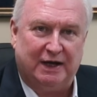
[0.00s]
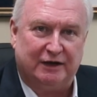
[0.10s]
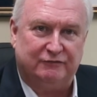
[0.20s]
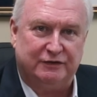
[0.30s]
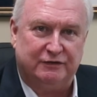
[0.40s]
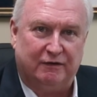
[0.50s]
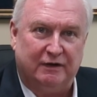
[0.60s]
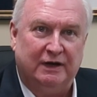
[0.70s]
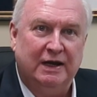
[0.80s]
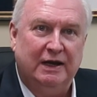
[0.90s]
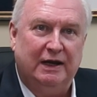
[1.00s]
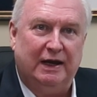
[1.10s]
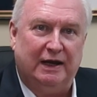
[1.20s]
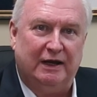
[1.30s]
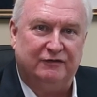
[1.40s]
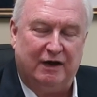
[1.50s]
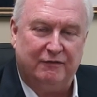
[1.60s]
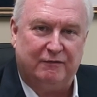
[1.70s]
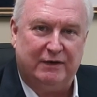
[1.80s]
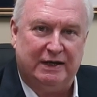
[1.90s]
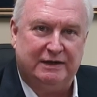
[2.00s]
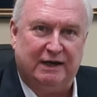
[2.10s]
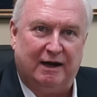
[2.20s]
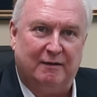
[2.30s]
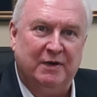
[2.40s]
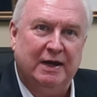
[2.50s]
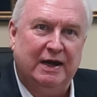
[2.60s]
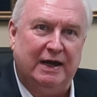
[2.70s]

tax return as other income,